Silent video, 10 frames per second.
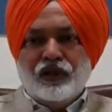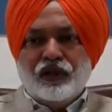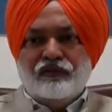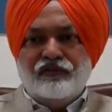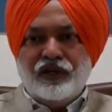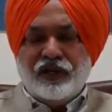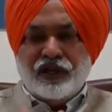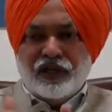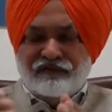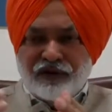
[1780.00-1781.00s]
when
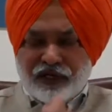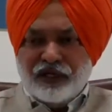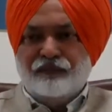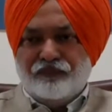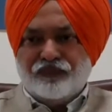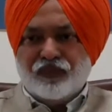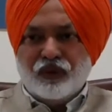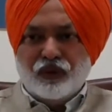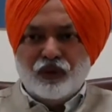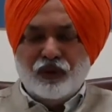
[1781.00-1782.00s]
a victim
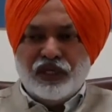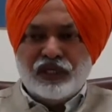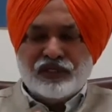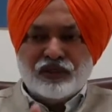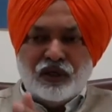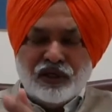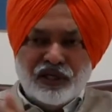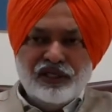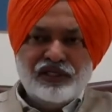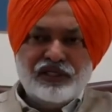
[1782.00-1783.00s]
who has got
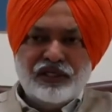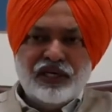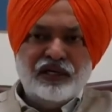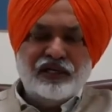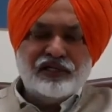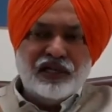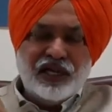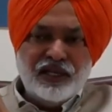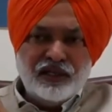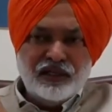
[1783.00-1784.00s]
injured and is
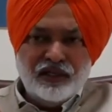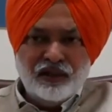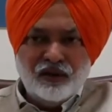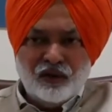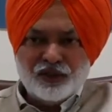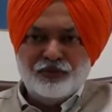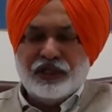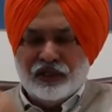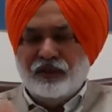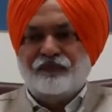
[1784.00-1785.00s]
lying in the
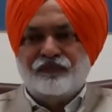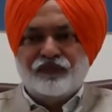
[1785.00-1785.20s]
hospital,